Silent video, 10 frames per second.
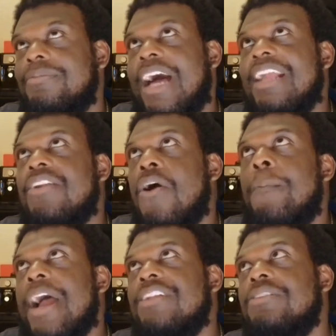I know
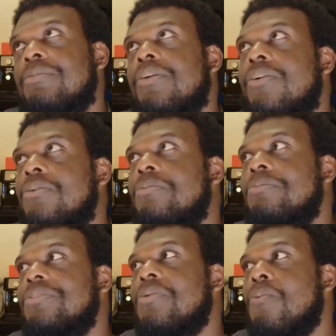Patrick
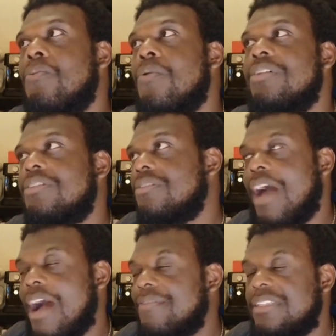Mahomes
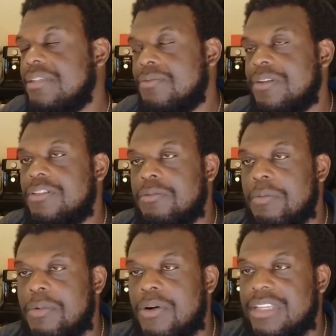obviously won
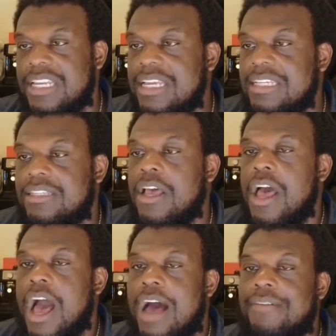Super Bowls, and he's
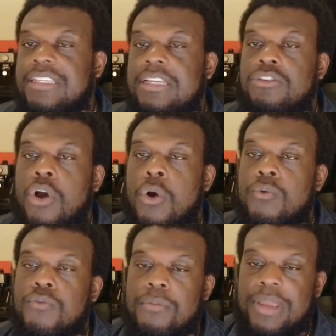obviously
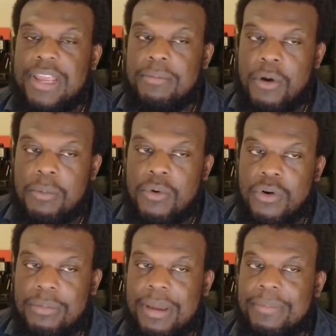known for being a mobile
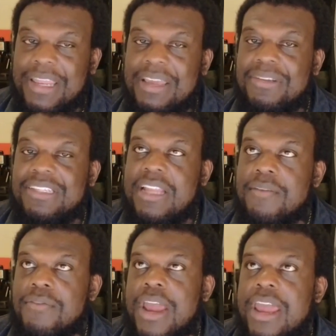quarterback, but he was
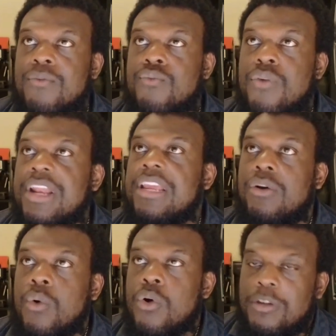never a
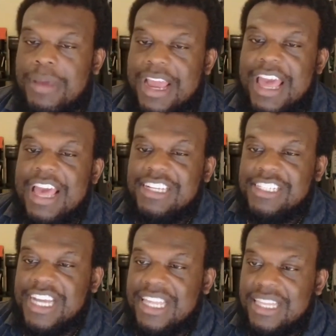running quarterback.
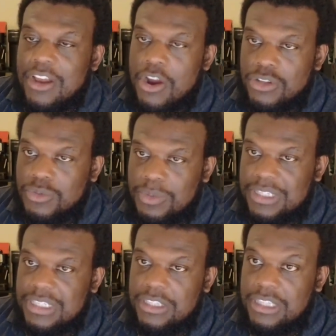Jalen Hurts
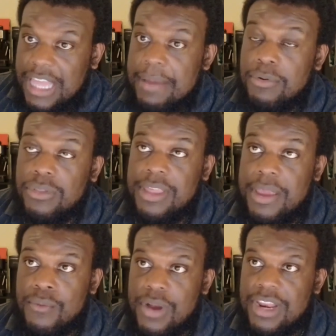was labeled
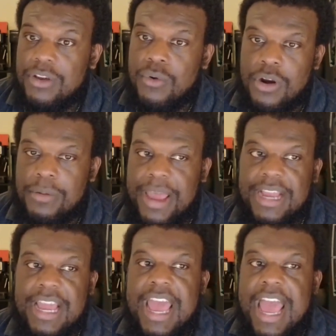a running
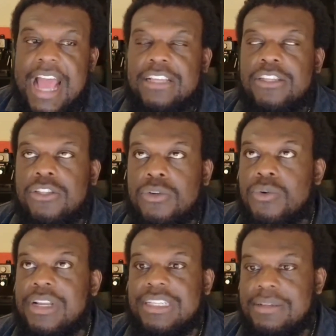quarterback as
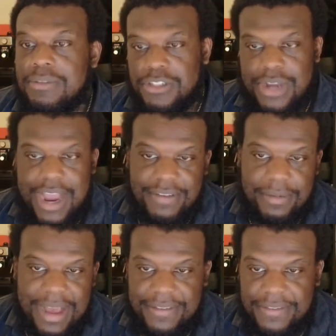soon as he was
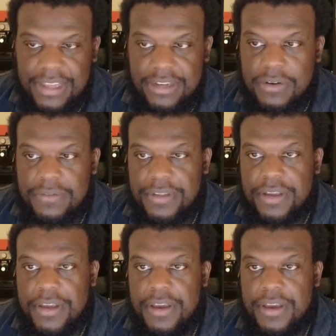drafted by Philadelphia.